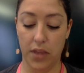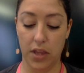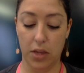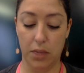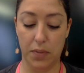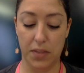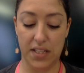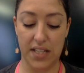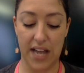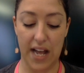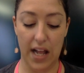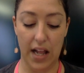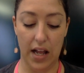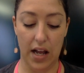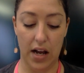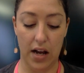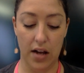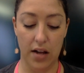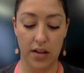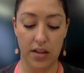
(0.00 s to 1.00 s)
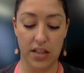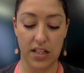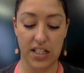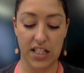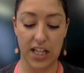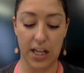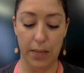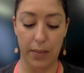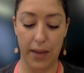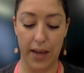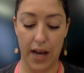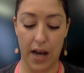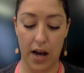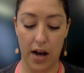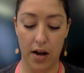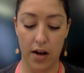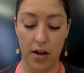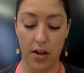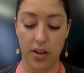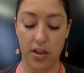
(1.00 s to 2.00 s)
the patella, the
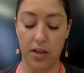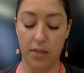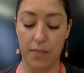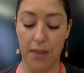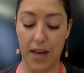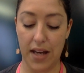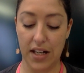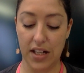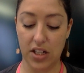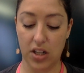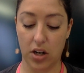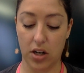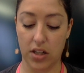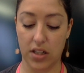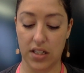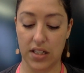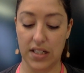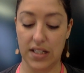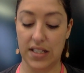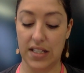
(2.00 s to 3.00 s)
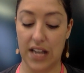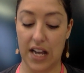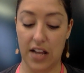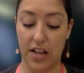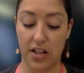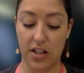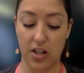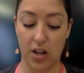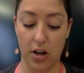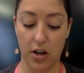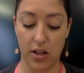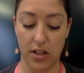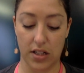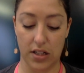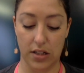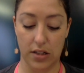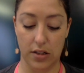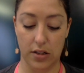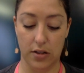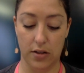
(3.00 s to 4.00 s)
tibia, the metatarsus, and the
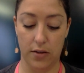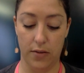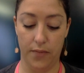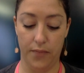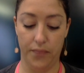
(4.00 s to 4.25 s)
tarsus."